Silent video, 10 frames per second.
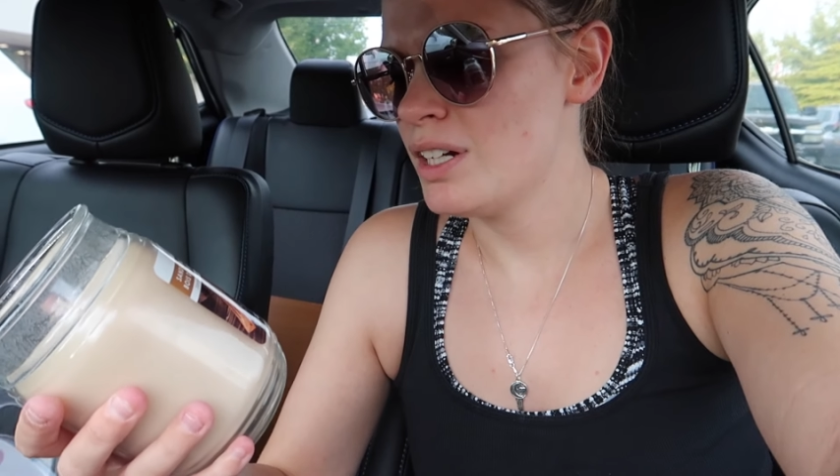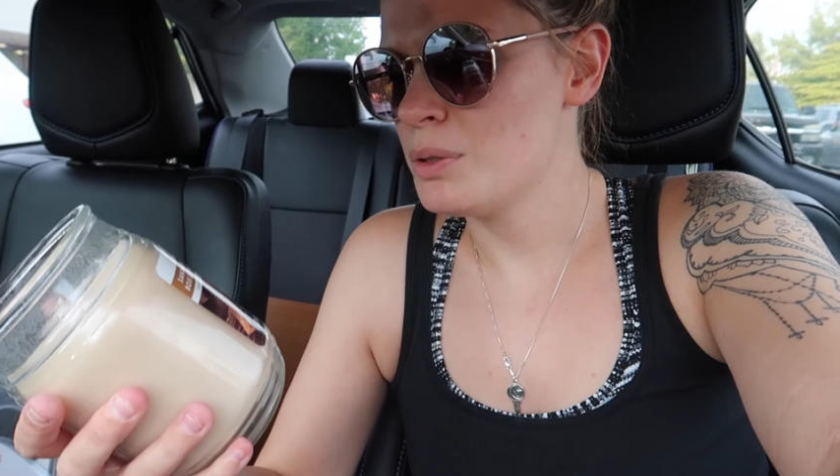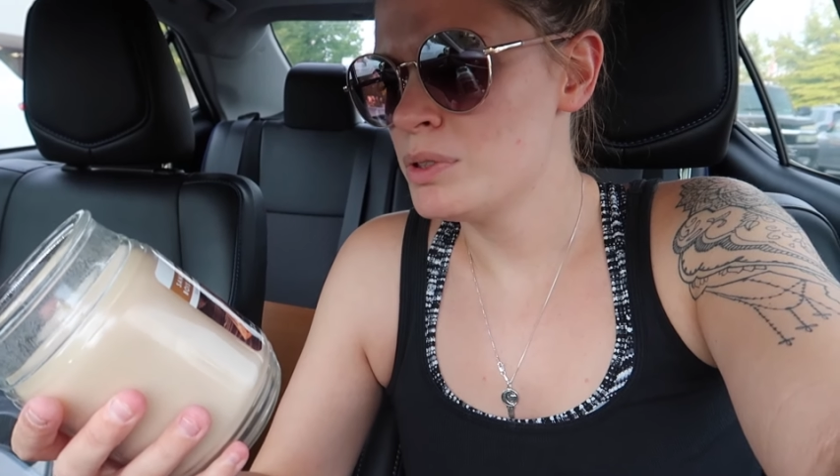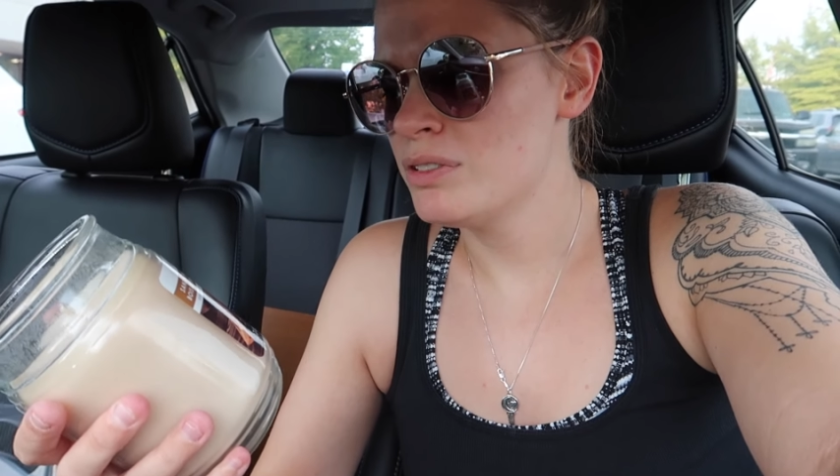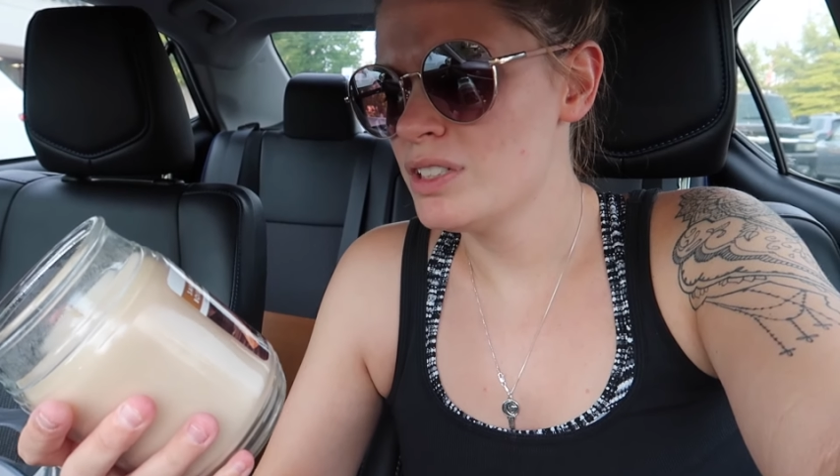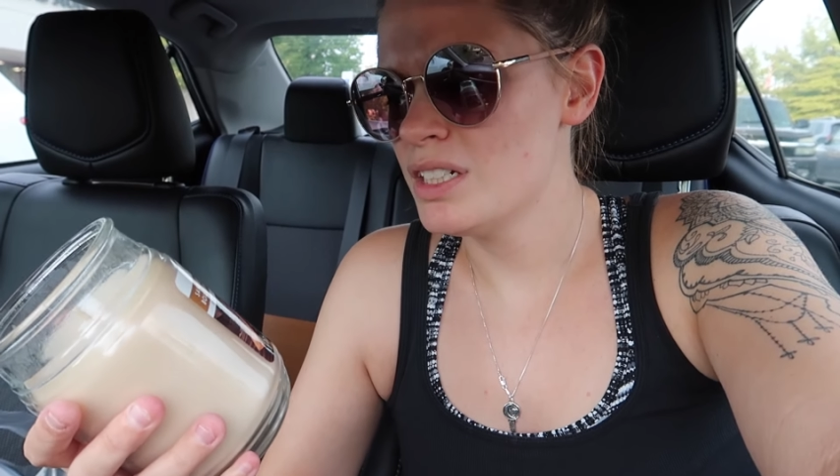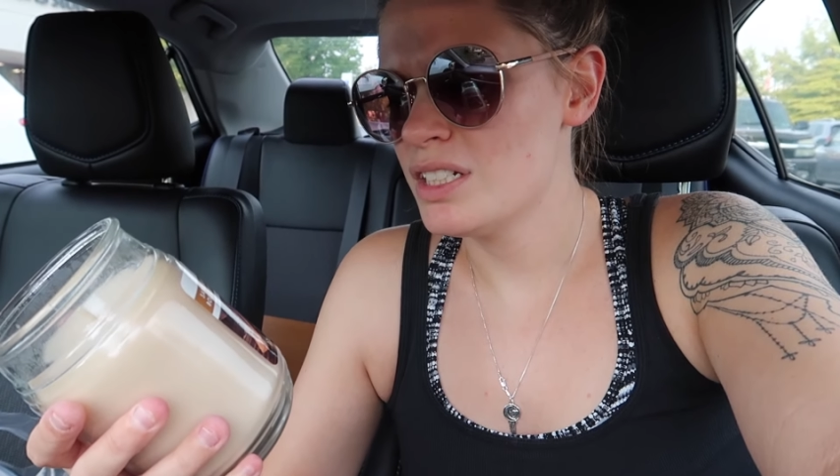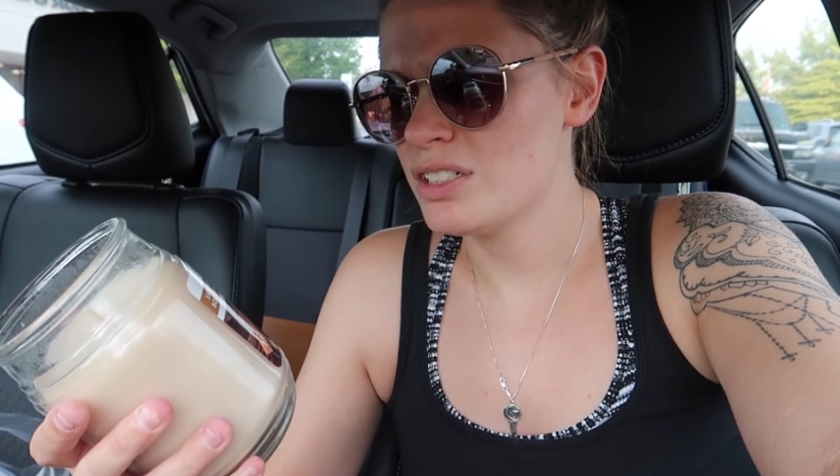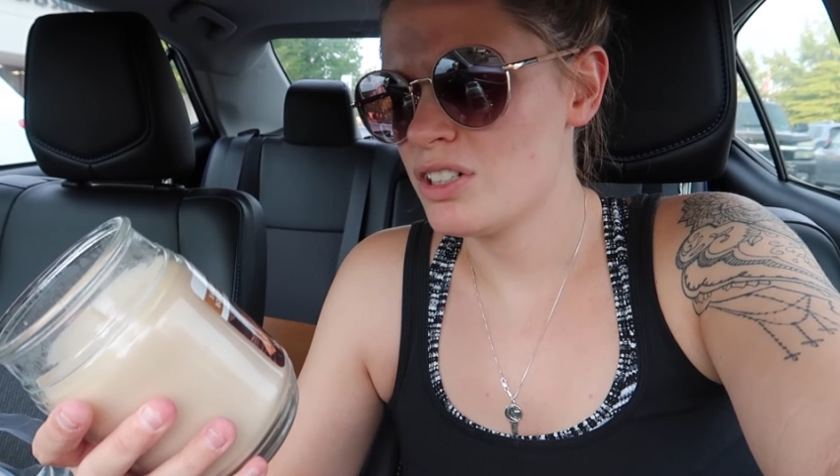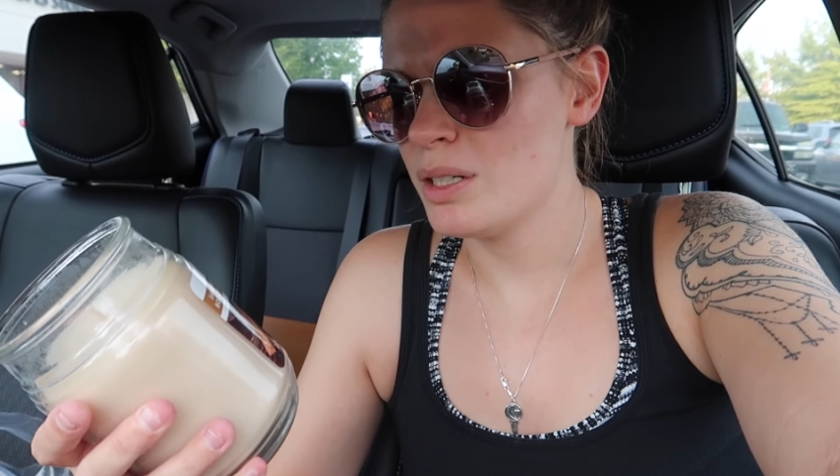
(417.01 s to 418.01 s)
I wouldn't really
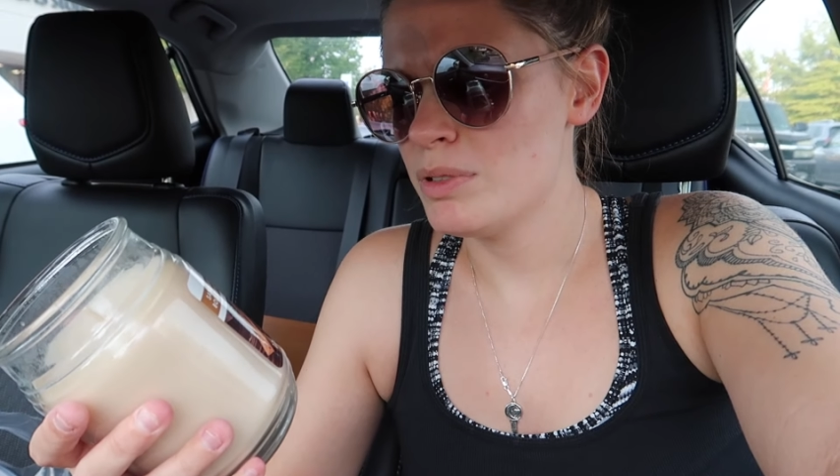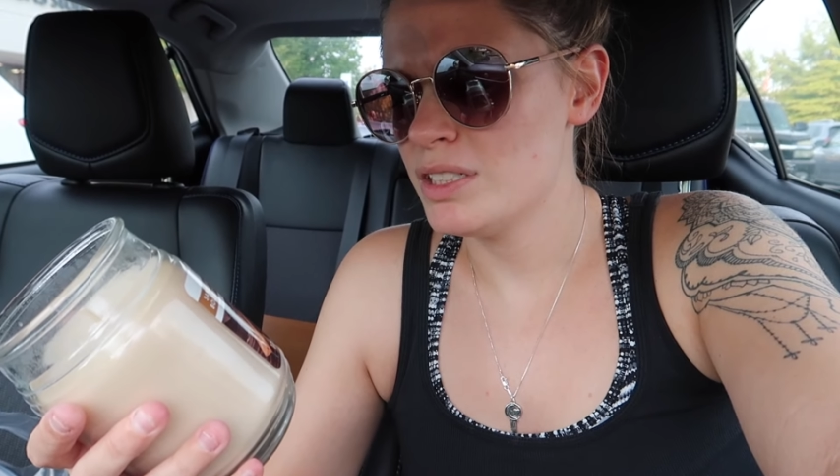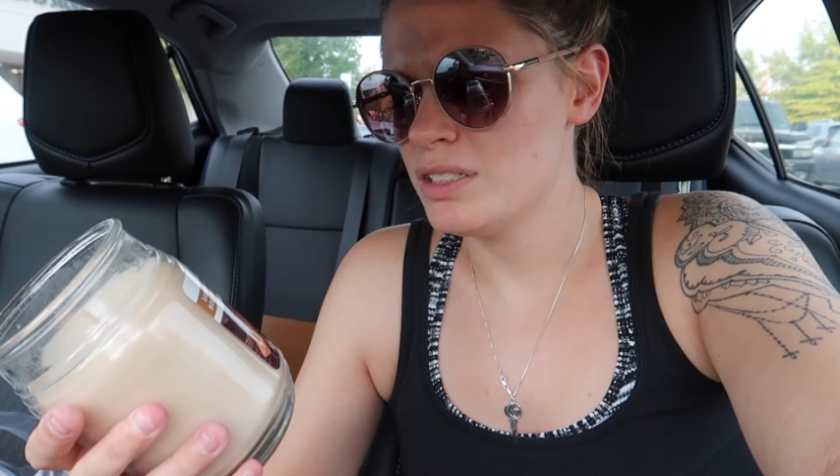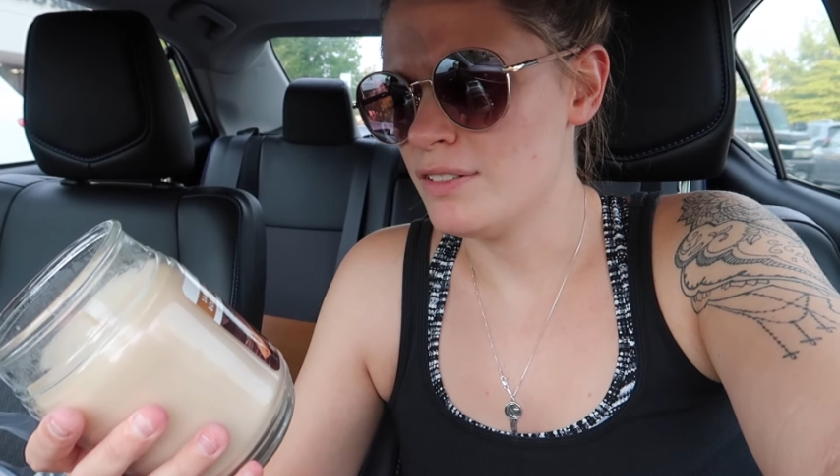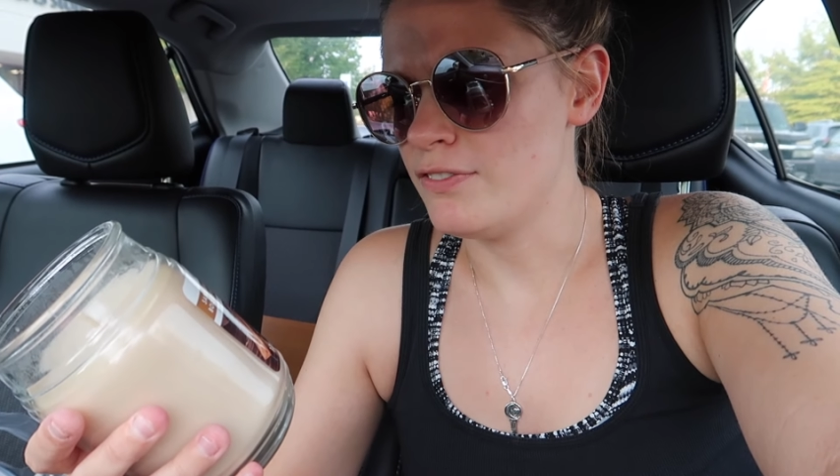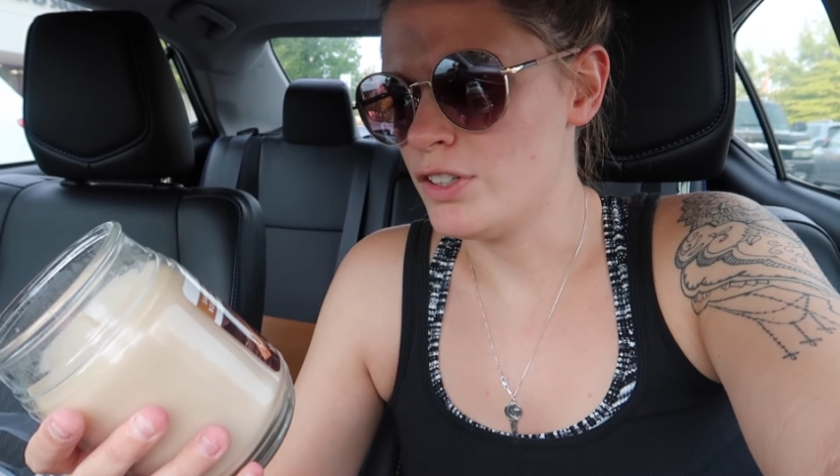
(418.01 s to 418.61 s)
describe this as a